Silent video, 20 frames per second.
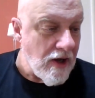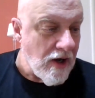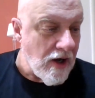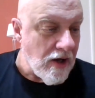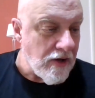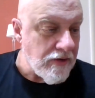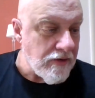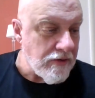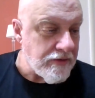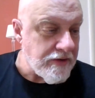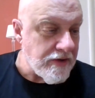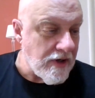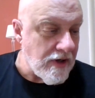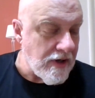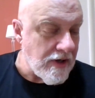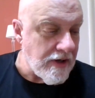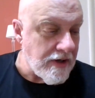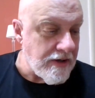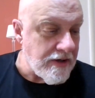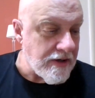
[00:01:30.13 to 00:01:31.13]
Although
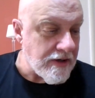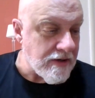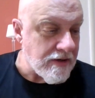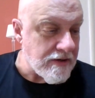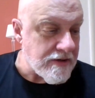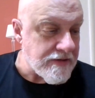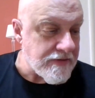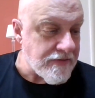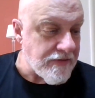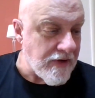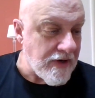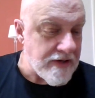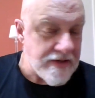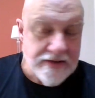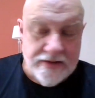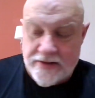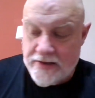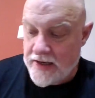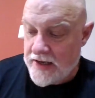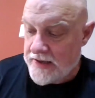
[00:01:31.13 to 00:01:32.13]
Nicholas
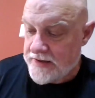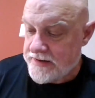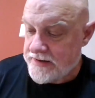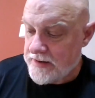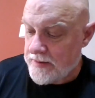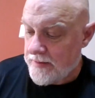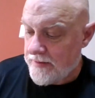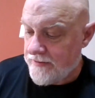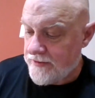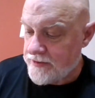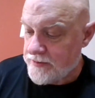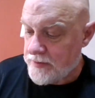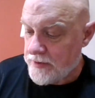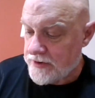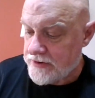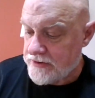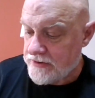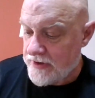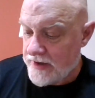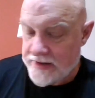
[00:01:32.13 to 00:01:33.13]
Francis has some of his
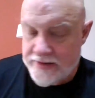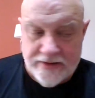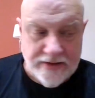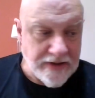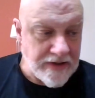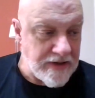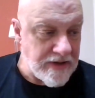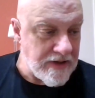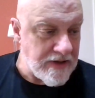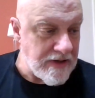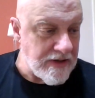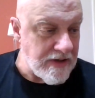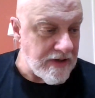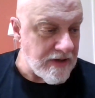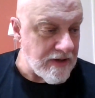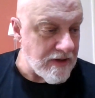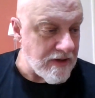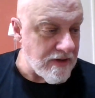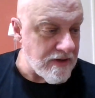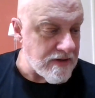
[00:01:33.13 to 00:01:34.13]
books translated into
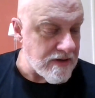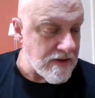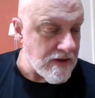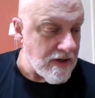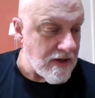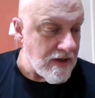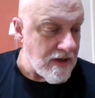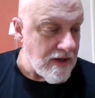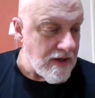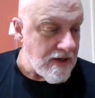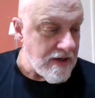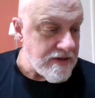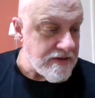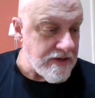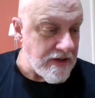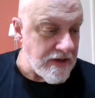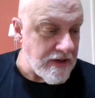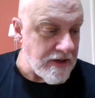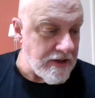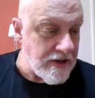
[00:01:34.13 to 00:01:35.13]
English. He's
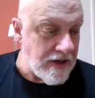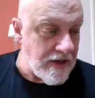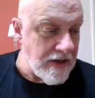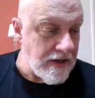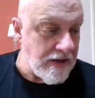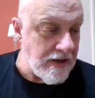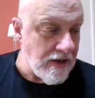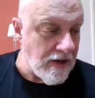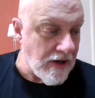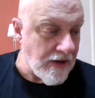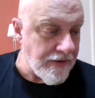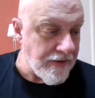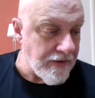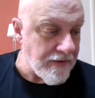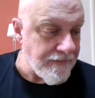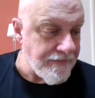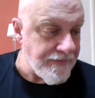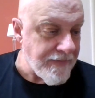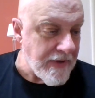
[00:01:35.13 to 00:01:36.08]
an indie author.